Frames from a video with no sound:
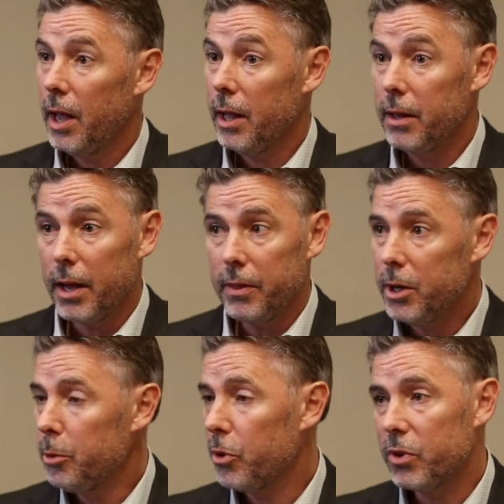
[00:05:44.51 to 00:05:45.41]
and and
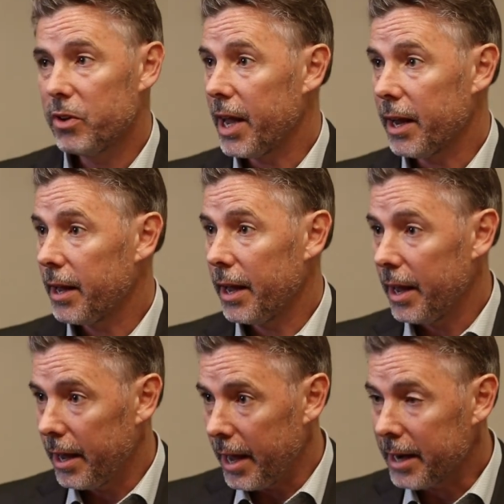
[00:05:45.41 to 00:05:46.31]
the depot is exact
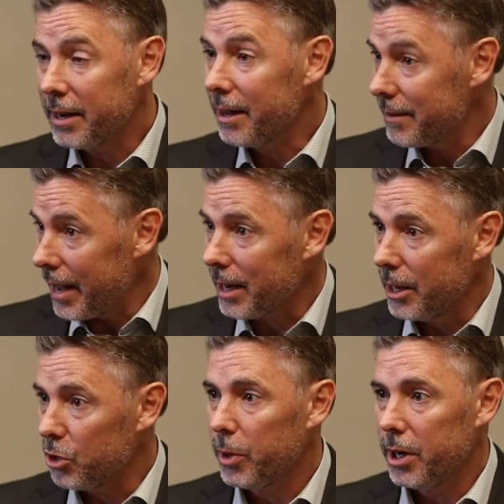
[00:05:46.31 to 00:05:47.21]
acting
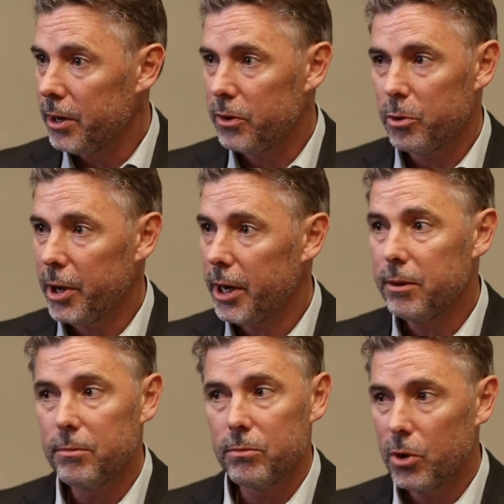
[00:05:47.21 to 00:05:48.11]
exactly as we had
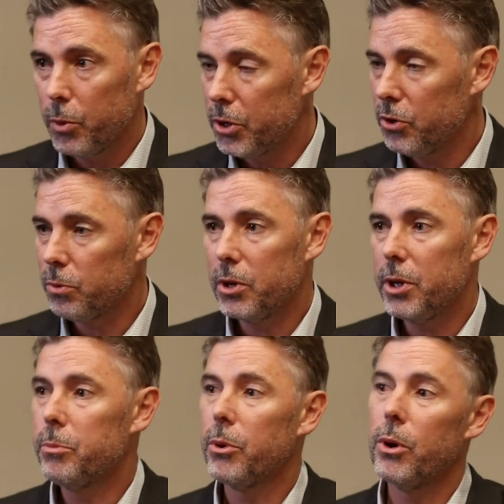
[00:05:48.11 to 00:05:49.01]
anticipated. No issues with the
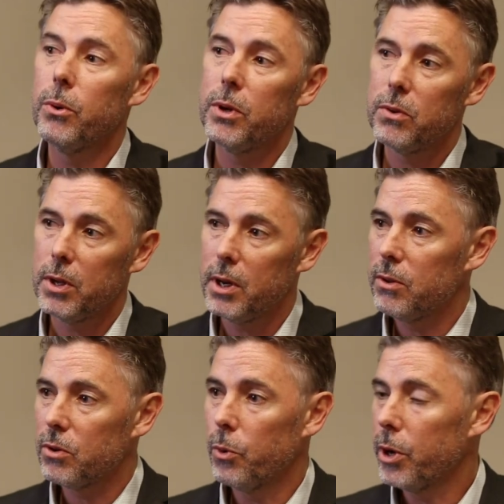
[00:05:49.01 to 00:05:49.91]
depot. It's it,
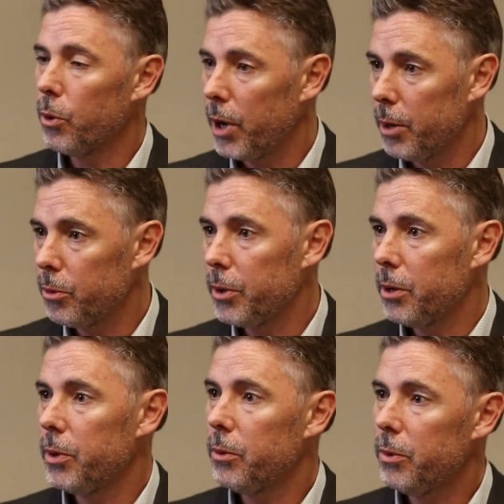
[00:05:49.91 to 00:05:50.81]
it's going away when
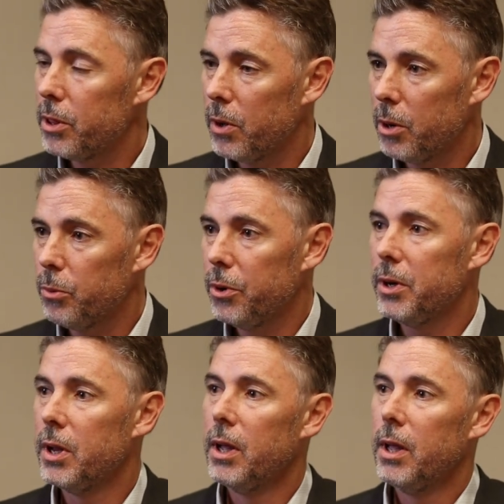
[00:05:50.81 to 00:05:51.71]
we, we, we thought it
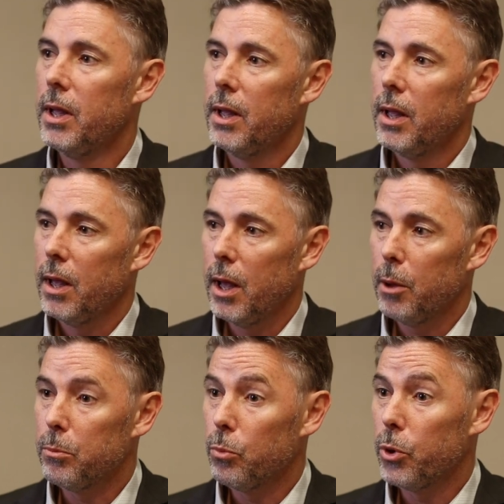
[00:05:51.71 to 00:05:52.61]
would.
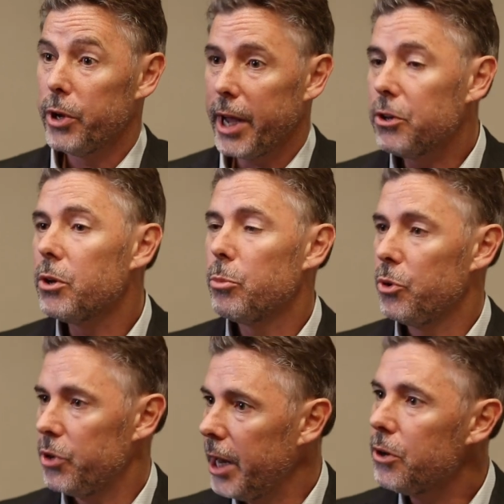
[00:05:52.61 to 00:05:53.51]
Um, we're yet to
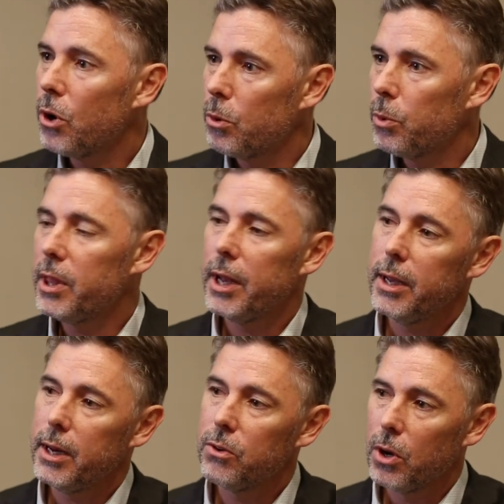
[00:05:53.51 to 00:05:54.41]
present on what
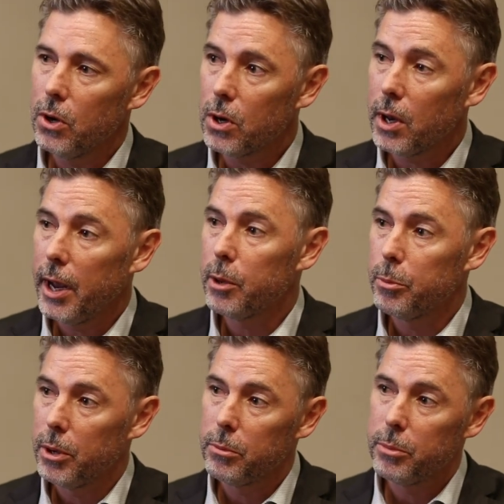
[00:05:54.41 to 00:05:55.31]
that data is going to look
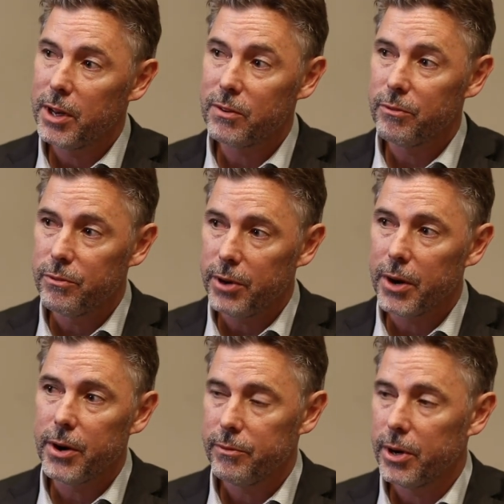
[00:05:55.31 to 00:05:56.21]
like, but, but it's a
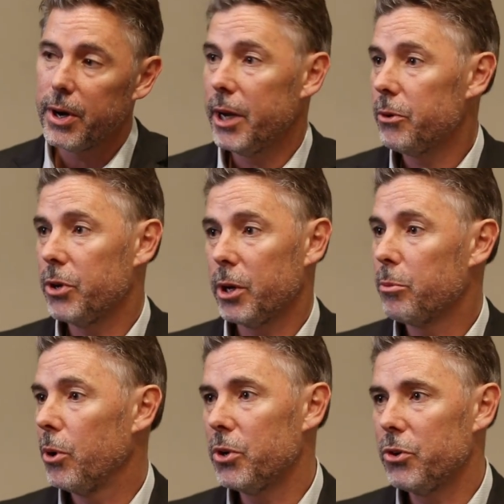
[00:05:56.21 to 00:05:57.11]
very, very interesting
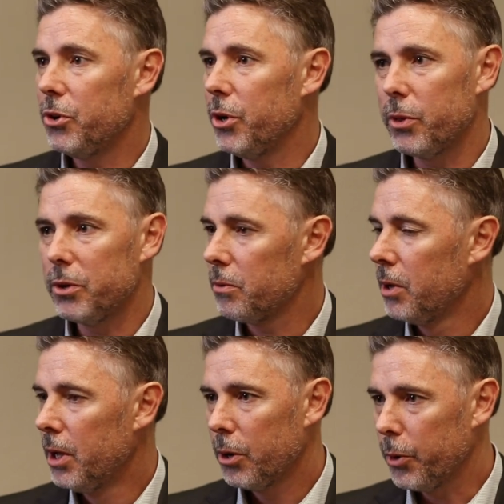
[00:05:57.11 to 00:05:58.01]
approach. As you know, there's
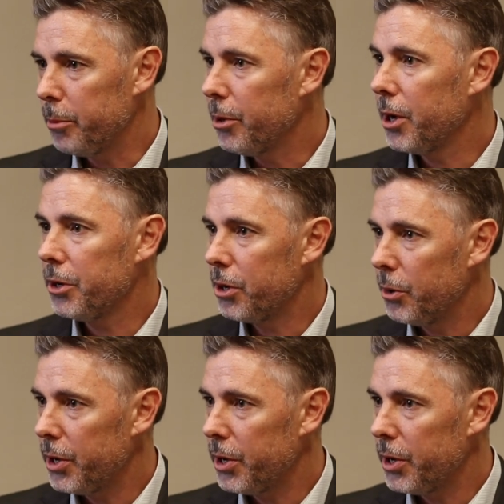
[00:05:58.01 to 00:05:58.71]
Graybug and